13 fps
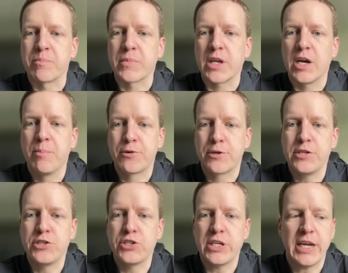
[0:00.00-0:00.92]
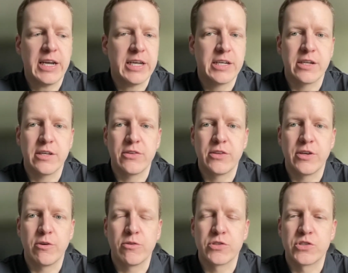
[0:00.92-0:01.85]
appreciate
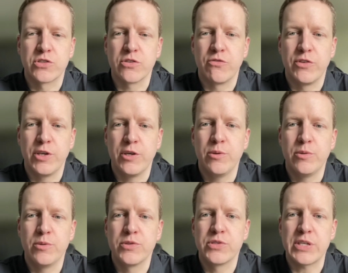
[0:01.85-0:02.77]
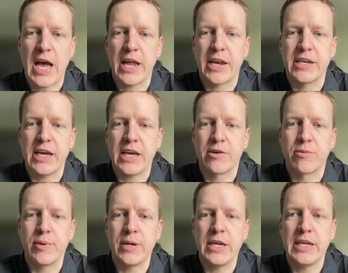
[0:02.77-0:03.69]
those views and
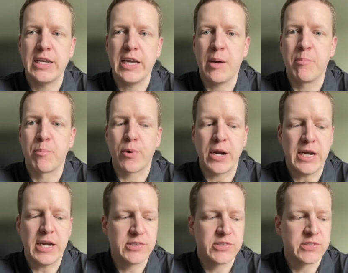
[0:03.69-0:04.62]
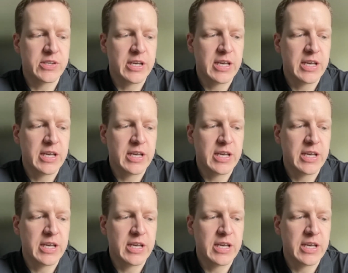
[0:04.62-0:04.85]
really embrace